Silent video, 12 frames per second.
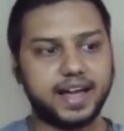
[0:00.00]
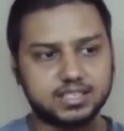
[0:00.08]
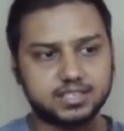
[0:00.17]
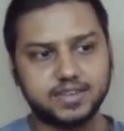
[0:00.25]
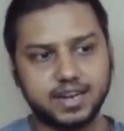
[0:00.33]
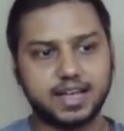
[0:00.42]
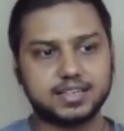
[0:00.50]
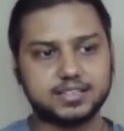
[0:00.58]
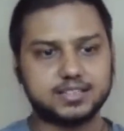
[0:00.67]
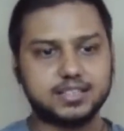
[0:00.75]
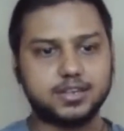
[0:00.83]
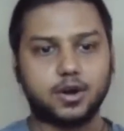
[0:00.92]
as well as
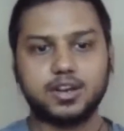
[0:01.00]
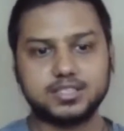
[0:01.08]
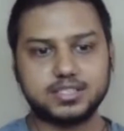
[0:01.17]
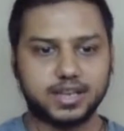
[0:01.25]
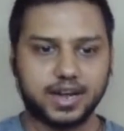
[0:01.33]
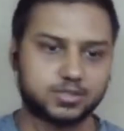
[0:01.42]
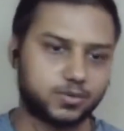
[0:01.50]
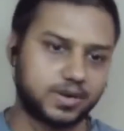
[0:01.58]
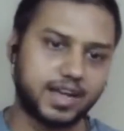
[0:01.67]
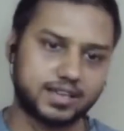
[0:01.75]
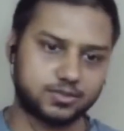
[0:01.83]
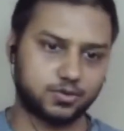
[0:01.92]
the college
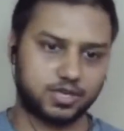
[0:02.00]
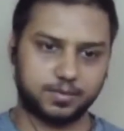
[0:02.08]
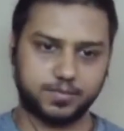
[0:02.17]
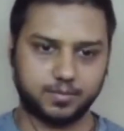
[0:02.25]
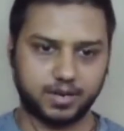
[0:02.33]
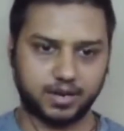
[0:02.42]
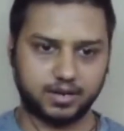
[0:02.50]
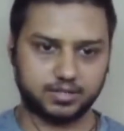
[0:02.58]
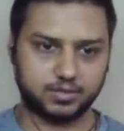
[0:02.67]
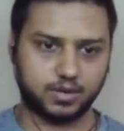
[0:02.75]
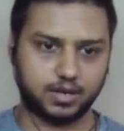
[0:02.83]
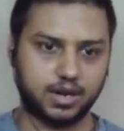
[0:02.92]
graduate has to keep in mind
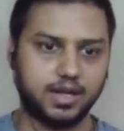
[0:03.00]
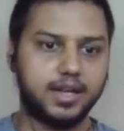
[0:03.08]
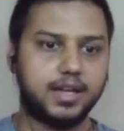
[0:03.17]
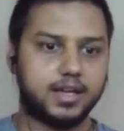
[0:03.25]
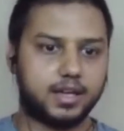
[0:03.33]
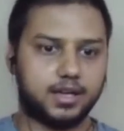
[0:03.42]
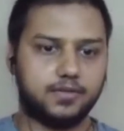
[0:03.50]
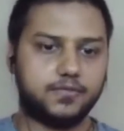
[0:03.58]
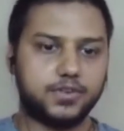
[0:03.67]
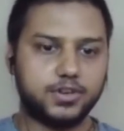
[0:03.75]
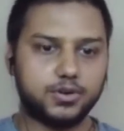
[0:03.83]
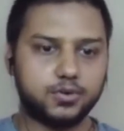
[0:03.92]
as well if
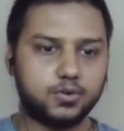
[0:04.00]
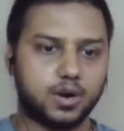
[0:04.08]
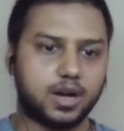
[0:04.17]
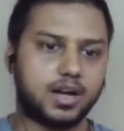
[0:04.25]
you